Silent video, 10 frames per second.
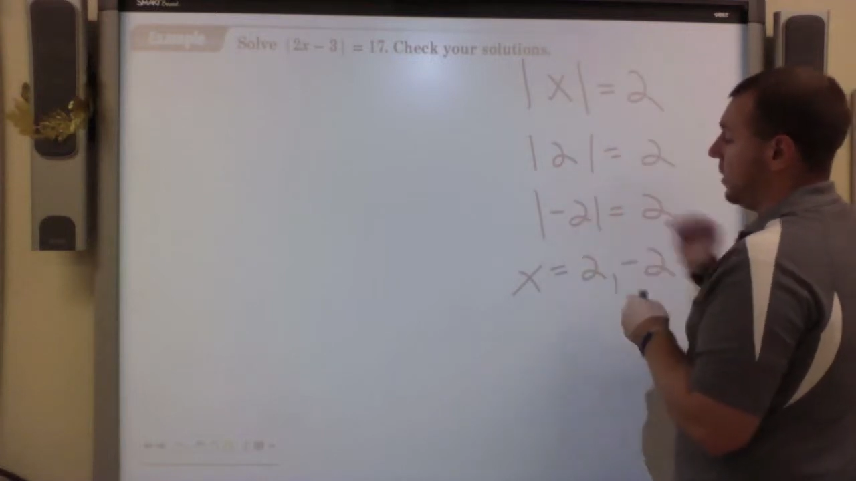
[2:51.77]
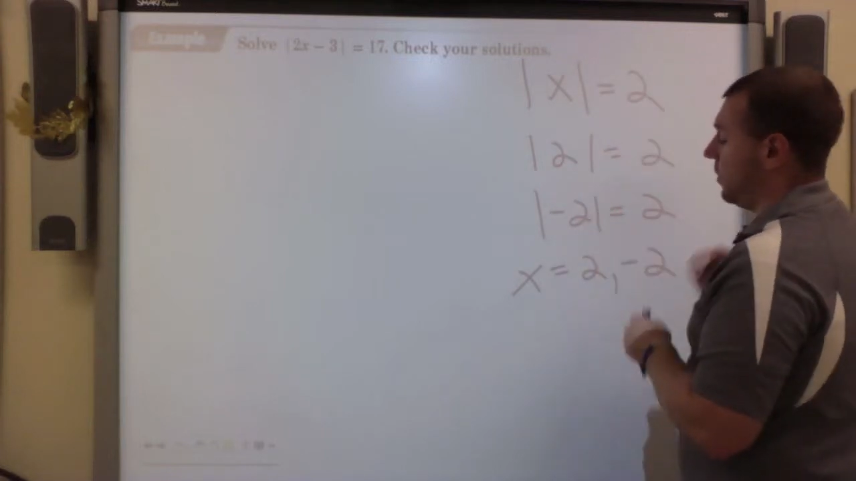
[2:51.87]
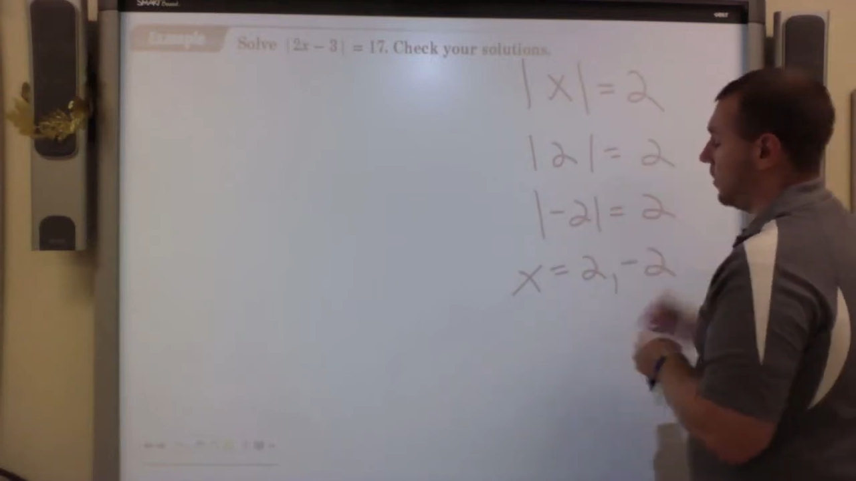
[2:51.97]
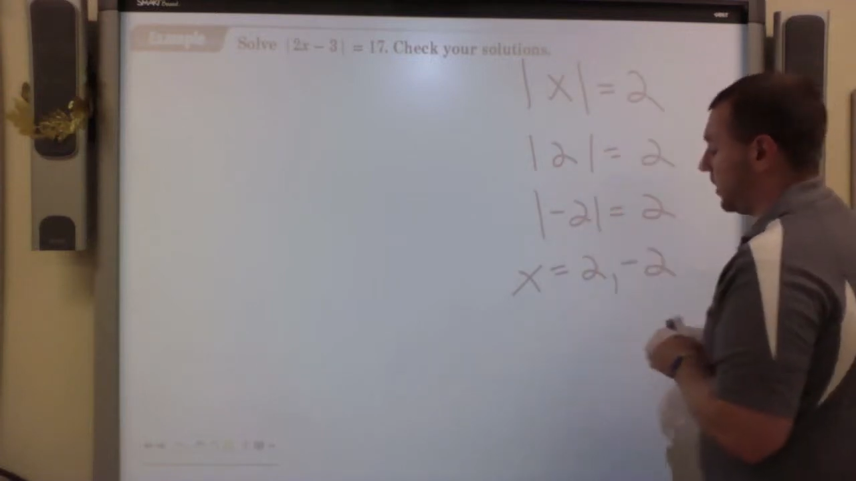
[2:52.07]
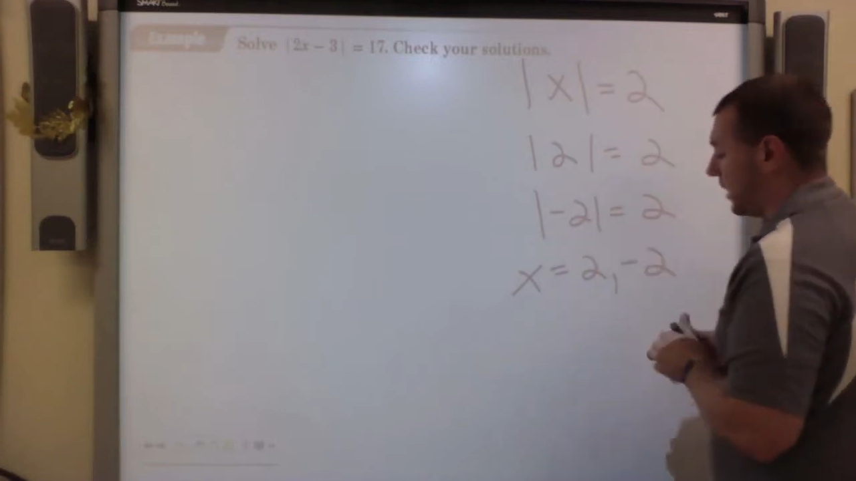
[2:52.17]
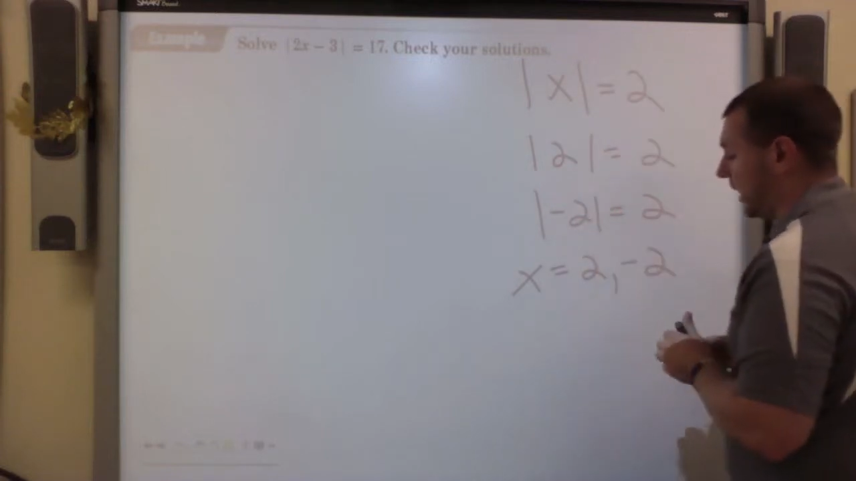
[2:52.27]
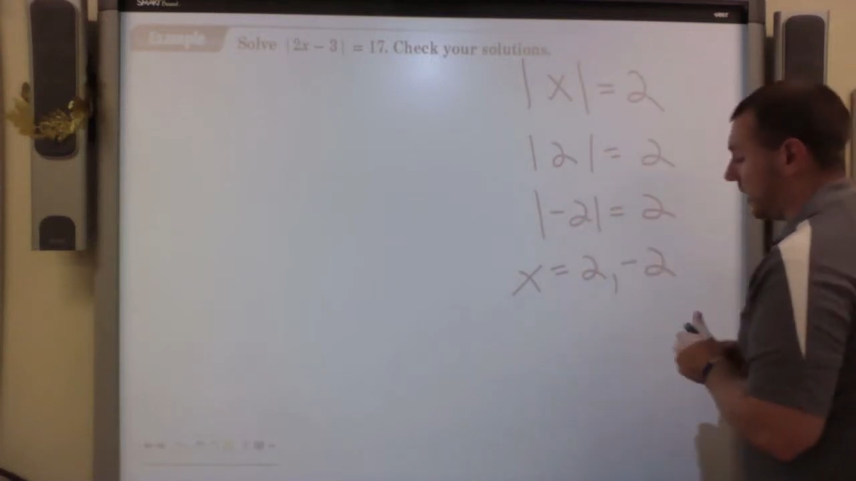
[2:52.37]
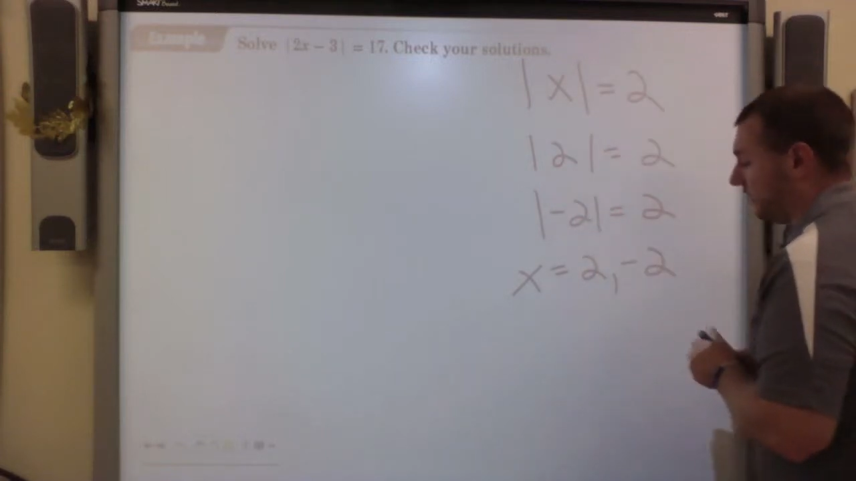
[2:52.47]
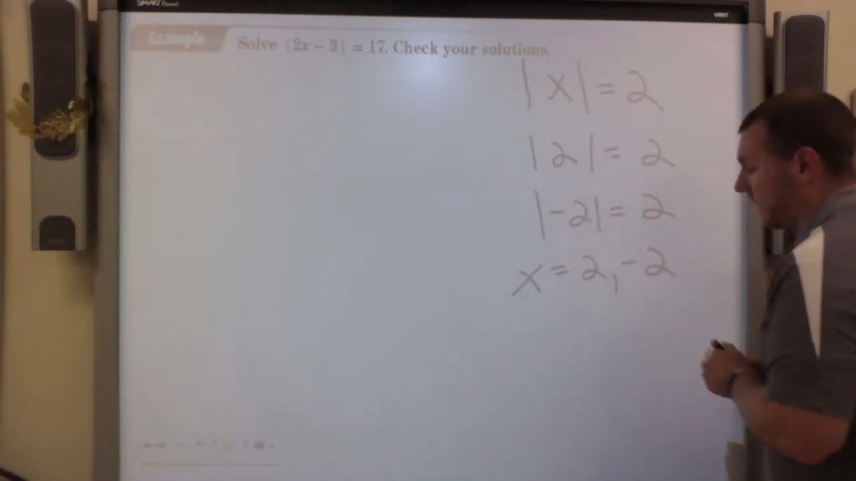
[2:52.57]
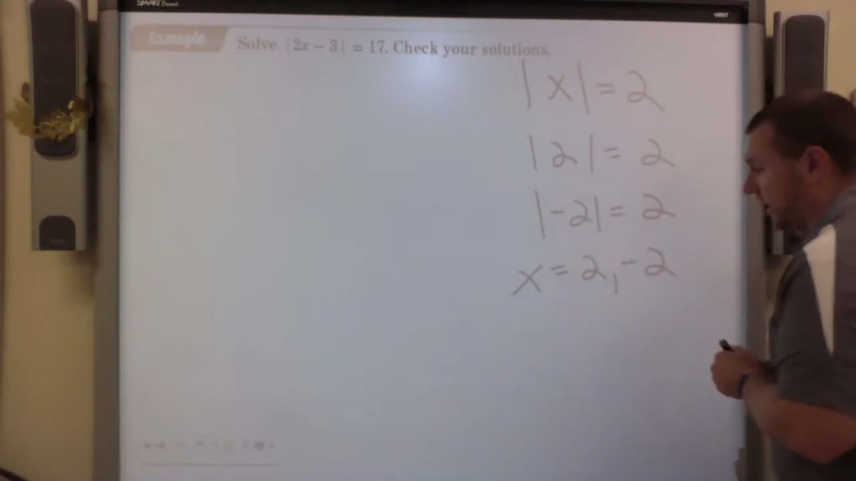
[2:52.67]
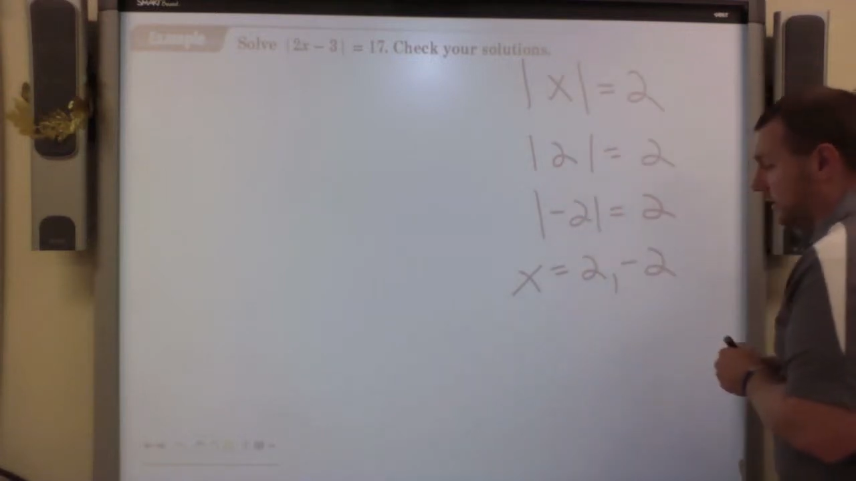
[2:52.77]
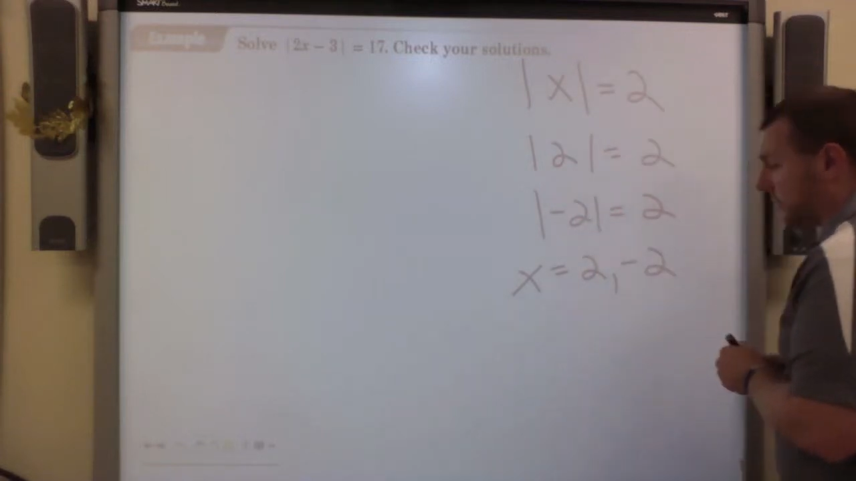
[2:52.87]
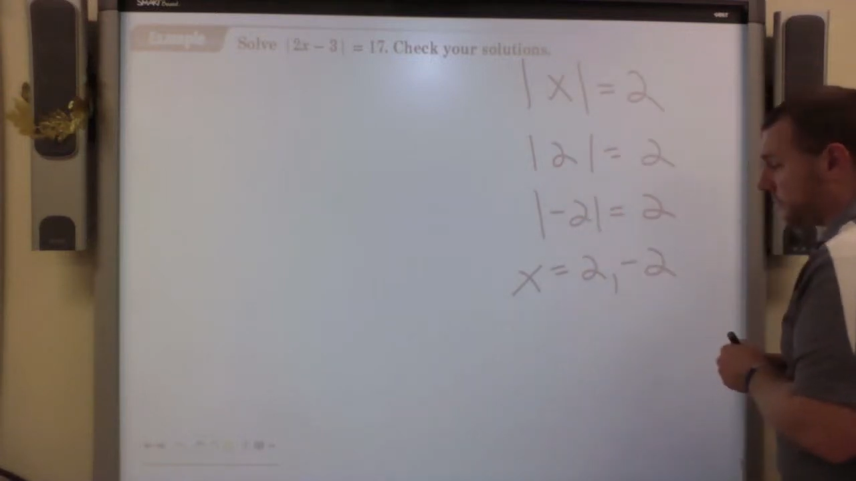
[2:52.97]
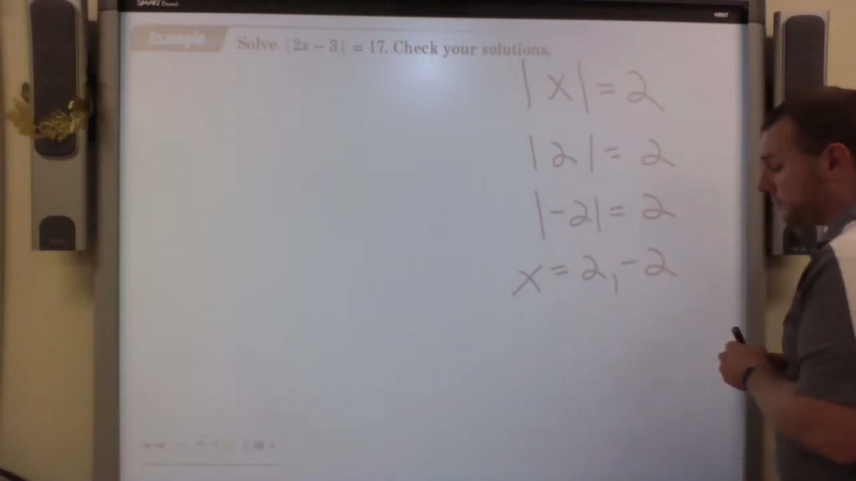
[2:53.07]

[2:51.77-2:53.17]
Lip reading: or the negative case.